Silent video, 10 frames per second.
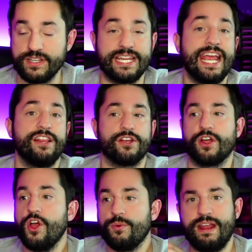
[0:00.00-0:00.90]
The
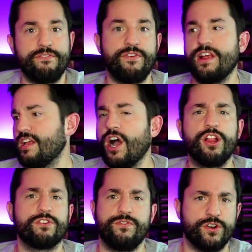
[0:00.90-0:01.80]
tailor would have very
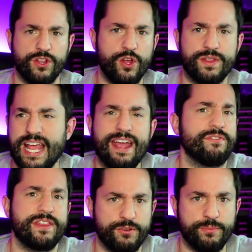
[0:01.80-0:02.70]
colorful clothing.
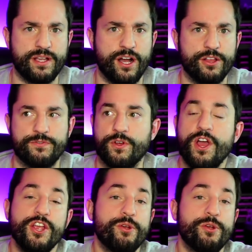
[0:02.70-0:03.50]
Everything would be colorful.